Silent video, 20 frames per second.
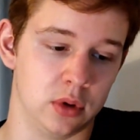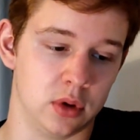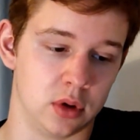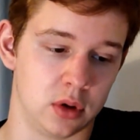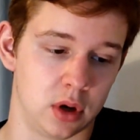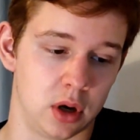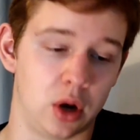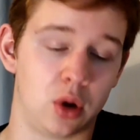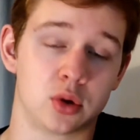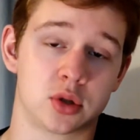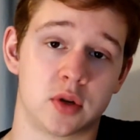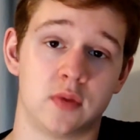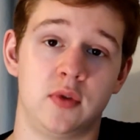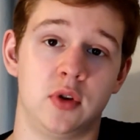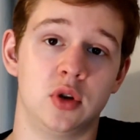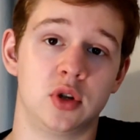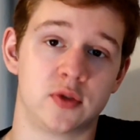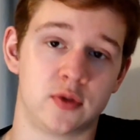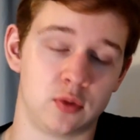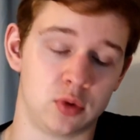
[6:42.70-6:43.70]
lots of
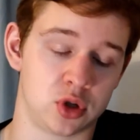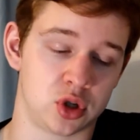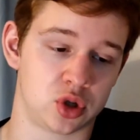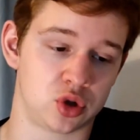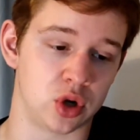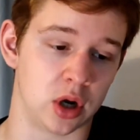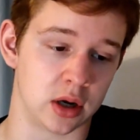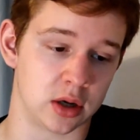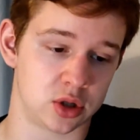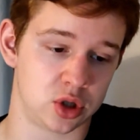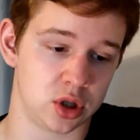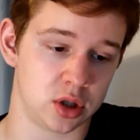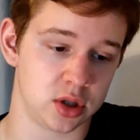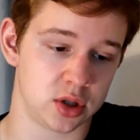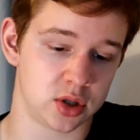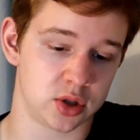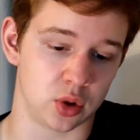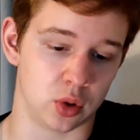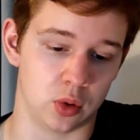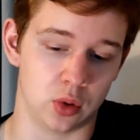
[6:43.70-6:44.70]
useful
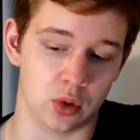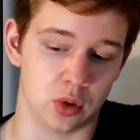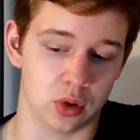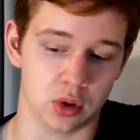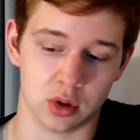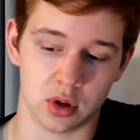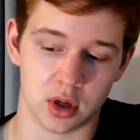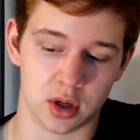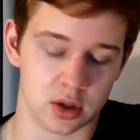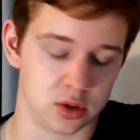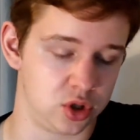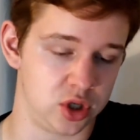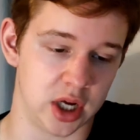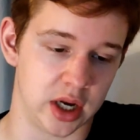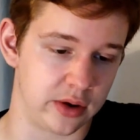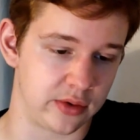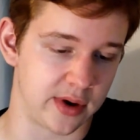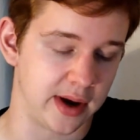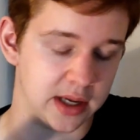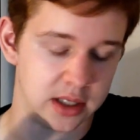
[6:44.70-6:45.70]
structures or
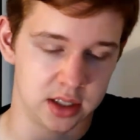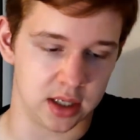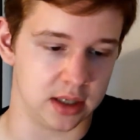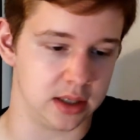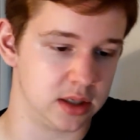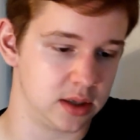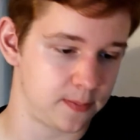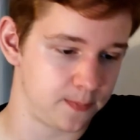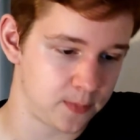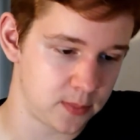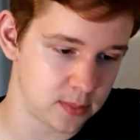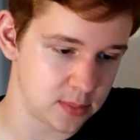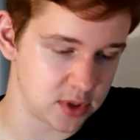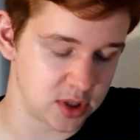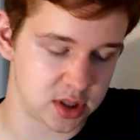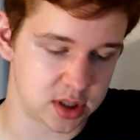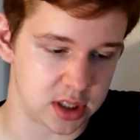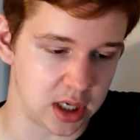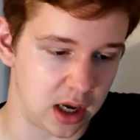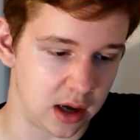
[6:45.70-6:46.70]
generated
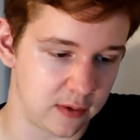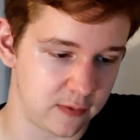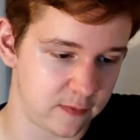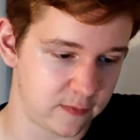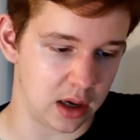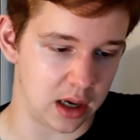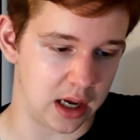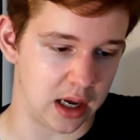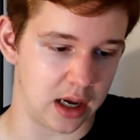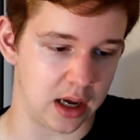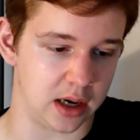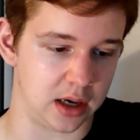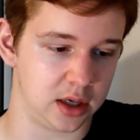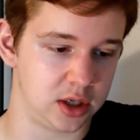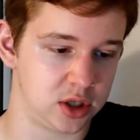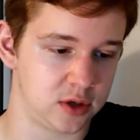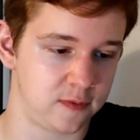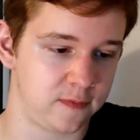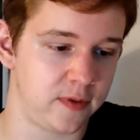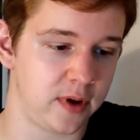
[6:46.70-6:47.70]
stuff, and I
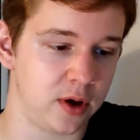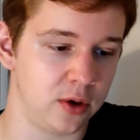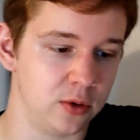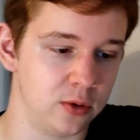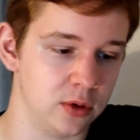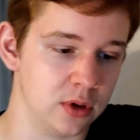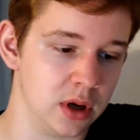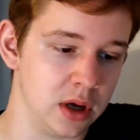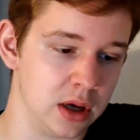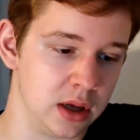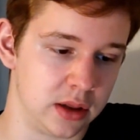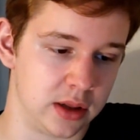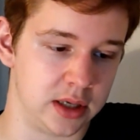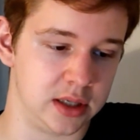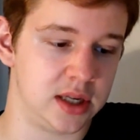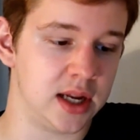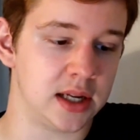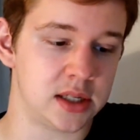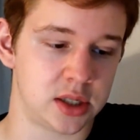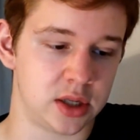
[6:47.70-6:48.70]
just feel the
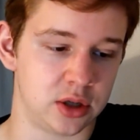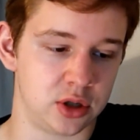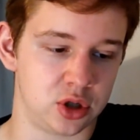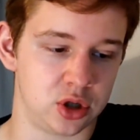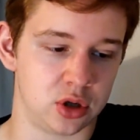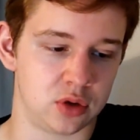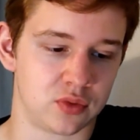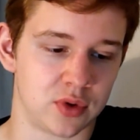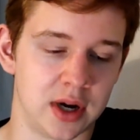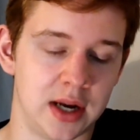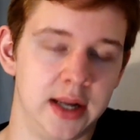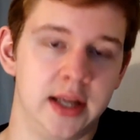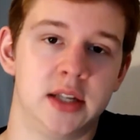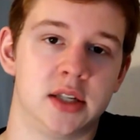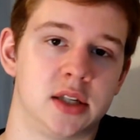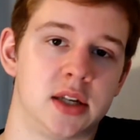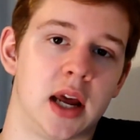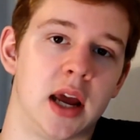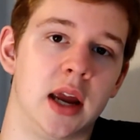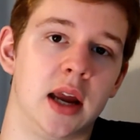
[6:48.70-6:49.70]
desert should really
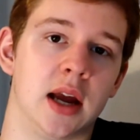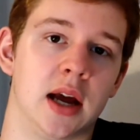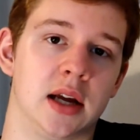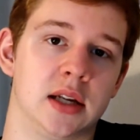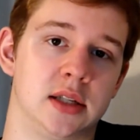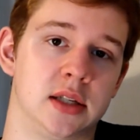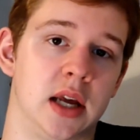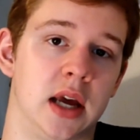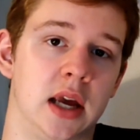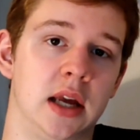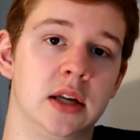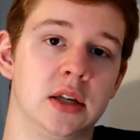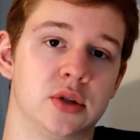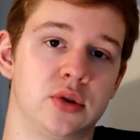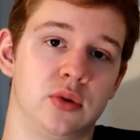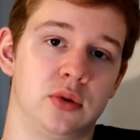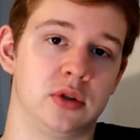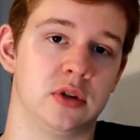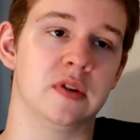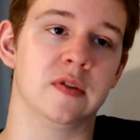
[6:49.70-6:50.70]
stay as a
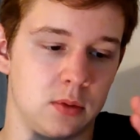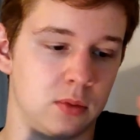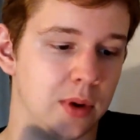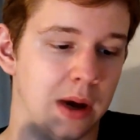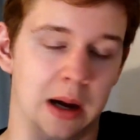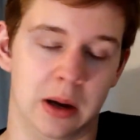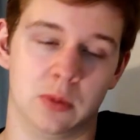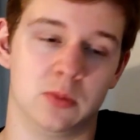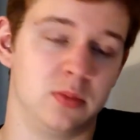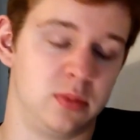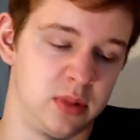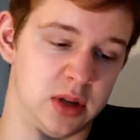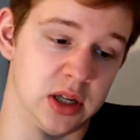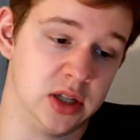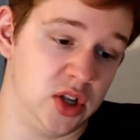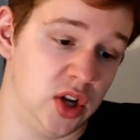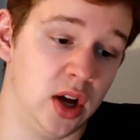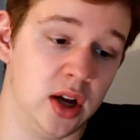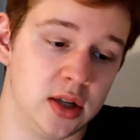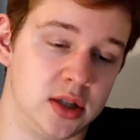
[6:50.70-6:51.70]
sort of, well,
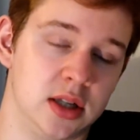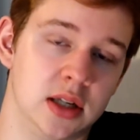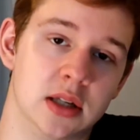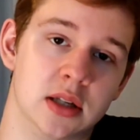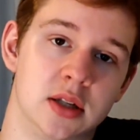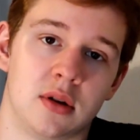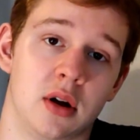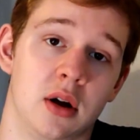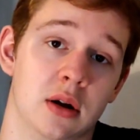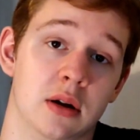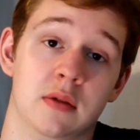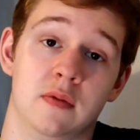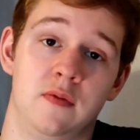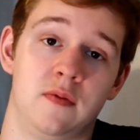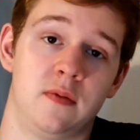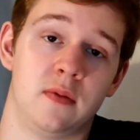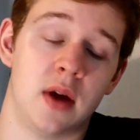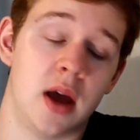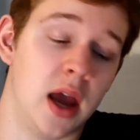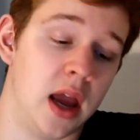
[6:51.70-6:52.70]
deserted kind of
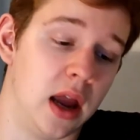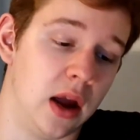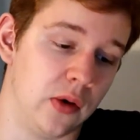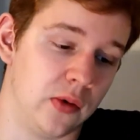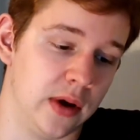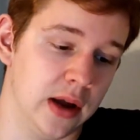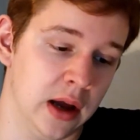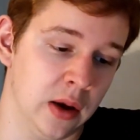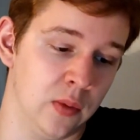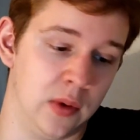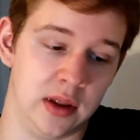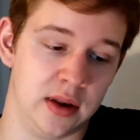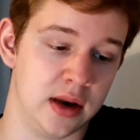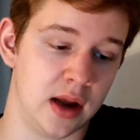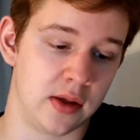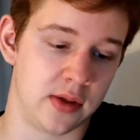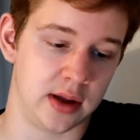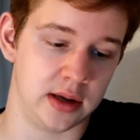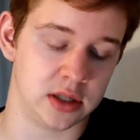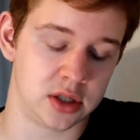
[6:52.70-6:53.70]
area with
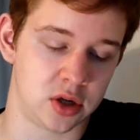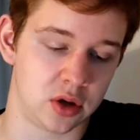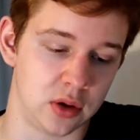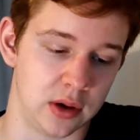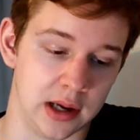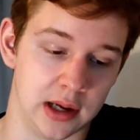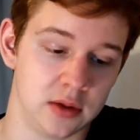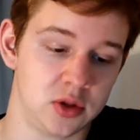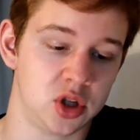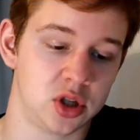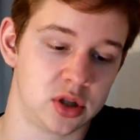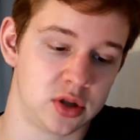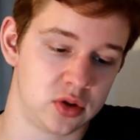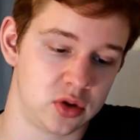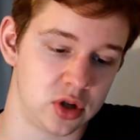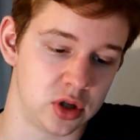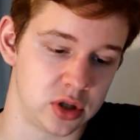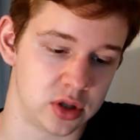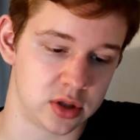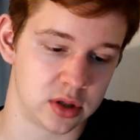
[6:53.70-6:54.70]
nothing to it. It
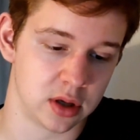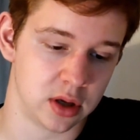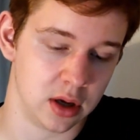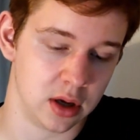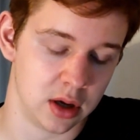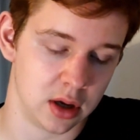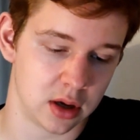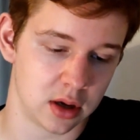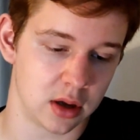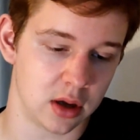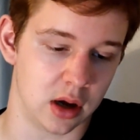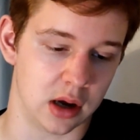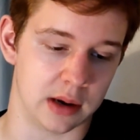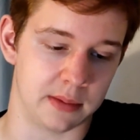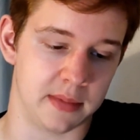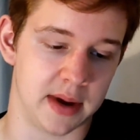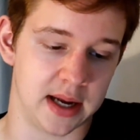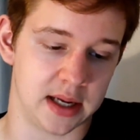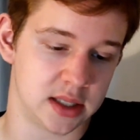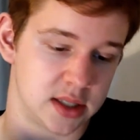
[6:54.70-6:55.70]
just kind
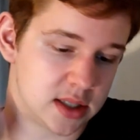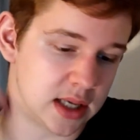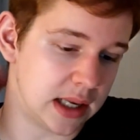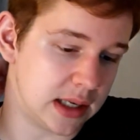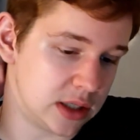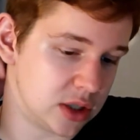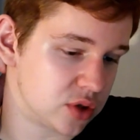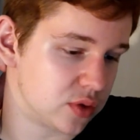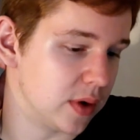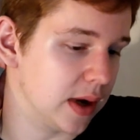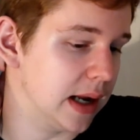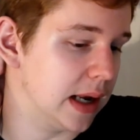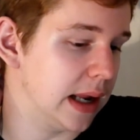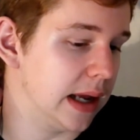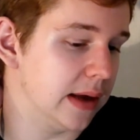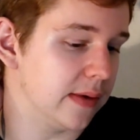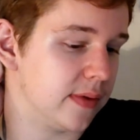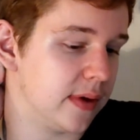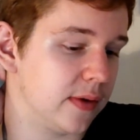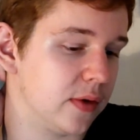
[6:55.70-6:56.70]
of makes sense,
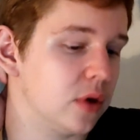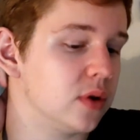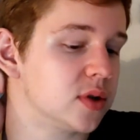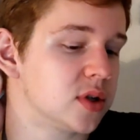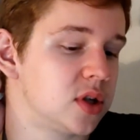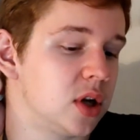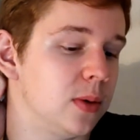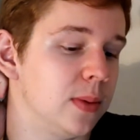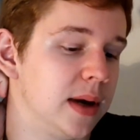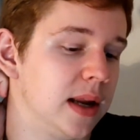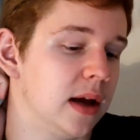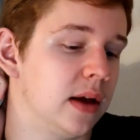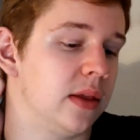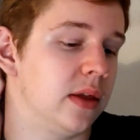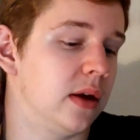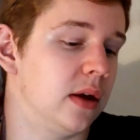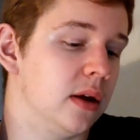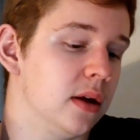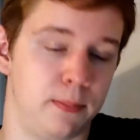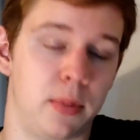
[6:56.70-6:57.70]
really, if they've got so many
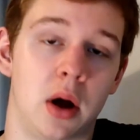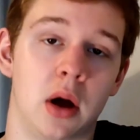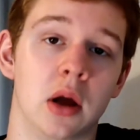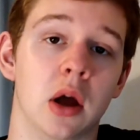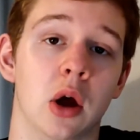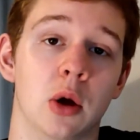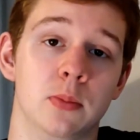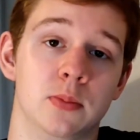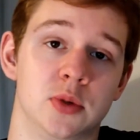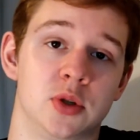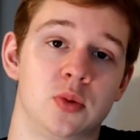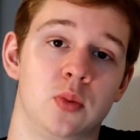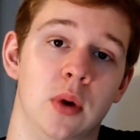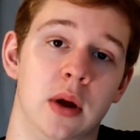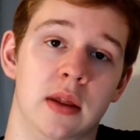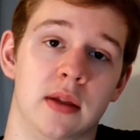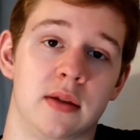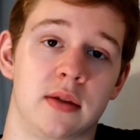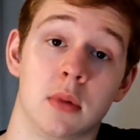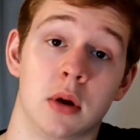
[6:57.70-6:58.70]
other biomes
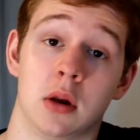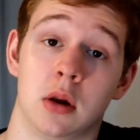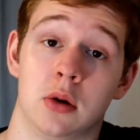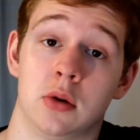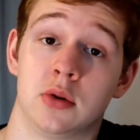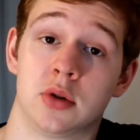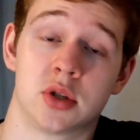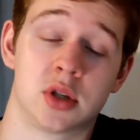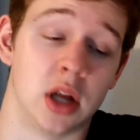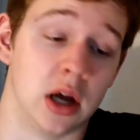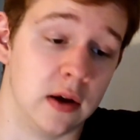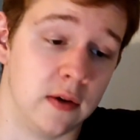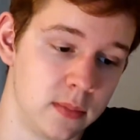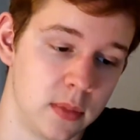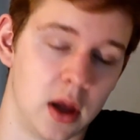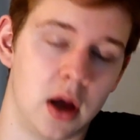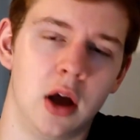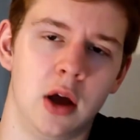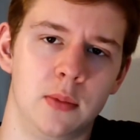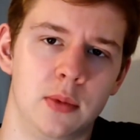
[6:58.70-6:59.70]
with a lot of stuff.
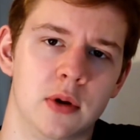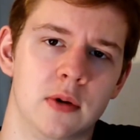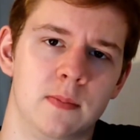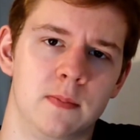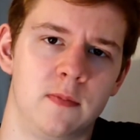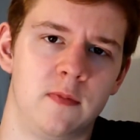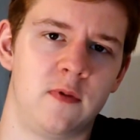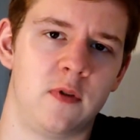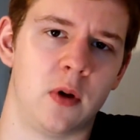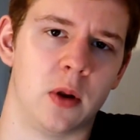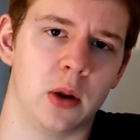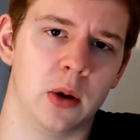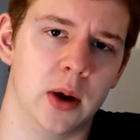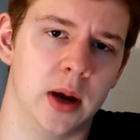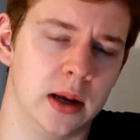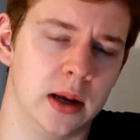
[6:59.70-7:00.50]
I hope you're following.